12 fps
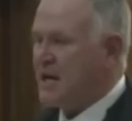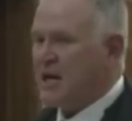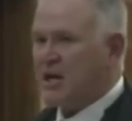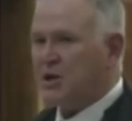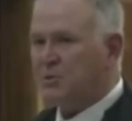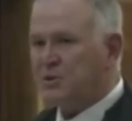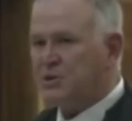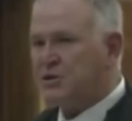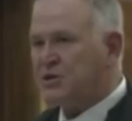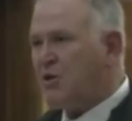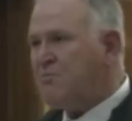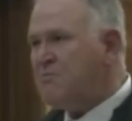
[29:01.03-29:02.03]
It would so
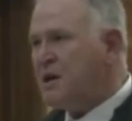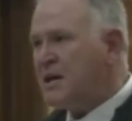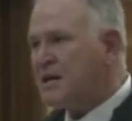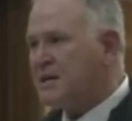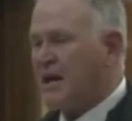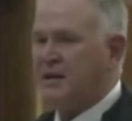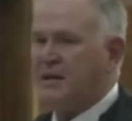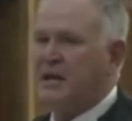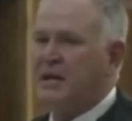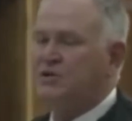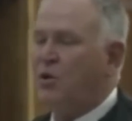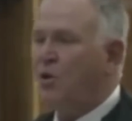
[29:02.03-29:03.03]
militate
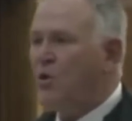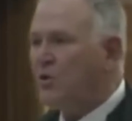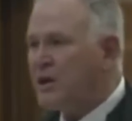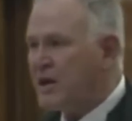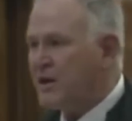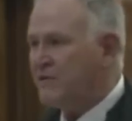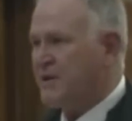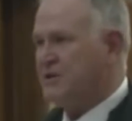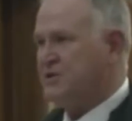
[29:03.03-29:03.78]
against all the evidence